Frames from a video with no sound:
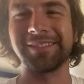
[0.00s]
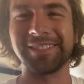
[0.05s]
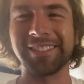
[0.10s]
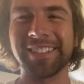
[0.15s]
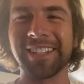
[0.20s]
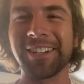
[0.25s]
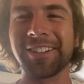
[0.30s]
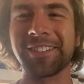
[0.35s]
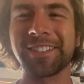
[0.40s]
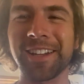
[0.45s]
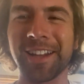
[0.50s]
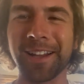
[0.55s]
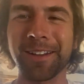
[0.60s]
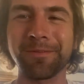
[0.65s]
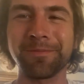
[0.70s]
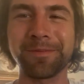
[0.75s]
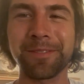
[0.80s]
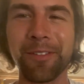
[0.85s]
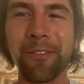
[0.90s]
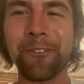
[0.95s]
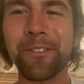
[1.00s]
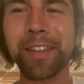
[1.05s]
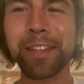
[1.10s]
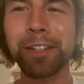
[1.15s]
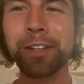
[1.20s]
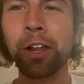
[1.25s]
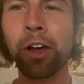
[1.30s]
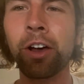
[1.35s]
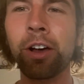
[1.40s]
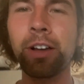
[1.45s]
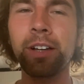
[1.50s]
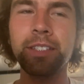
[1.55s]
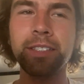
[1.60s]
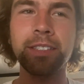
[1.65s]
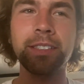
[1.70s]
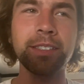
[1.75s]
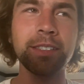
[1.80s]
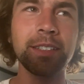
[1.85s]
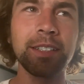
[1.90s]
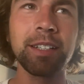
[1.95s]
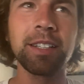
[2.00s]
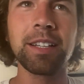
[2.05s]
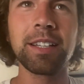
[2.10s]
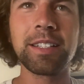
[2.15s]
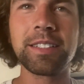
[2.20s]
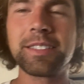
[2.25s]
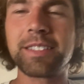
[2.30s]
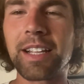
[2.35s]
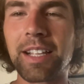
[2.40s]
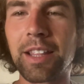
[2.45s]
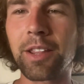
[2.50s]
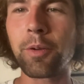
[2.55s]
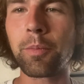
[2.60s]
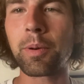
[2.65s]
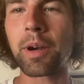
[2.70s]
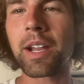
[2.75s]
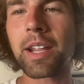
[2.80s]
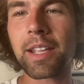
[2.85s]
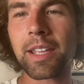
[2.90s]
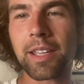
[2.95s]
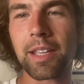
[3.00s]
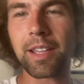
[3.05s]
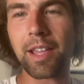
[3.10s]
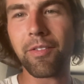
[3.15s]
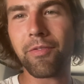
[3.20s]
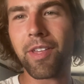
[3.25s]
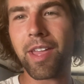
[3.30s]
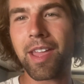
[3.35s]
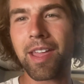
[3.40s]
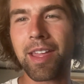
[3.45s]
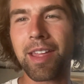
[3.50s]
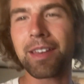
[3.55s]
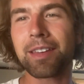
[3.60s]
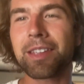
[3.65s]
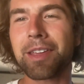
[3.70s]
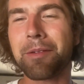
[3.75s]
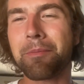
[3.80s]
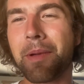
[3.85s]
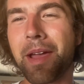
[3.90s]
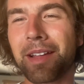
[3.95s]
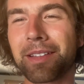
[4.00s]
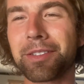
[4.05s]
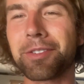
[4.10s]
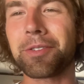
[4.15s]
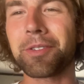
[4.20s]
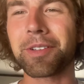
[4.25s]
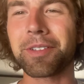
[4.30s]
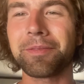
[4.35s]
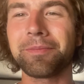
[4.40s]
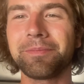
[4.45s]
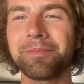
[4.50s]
Dinner time. Feed the dogs, take a little break, and then get back to it.